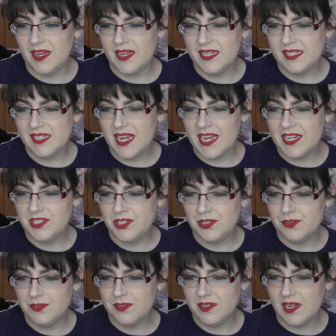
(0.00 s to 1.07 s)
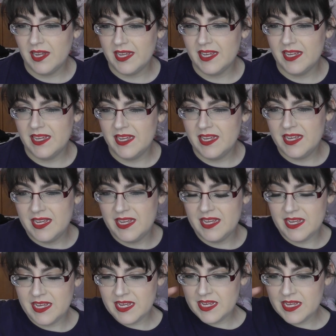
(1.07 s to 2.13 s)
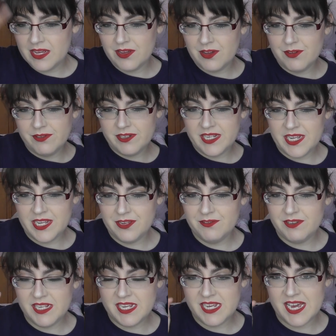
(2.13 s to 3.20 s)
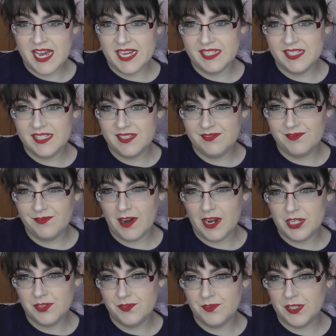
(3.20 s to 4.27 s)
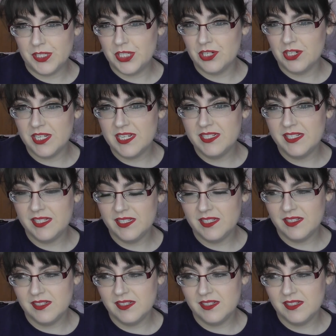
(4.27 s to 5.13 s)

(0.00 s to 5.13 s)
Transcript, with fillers: isn't Etude like E-T-U-D-E-S French for studies?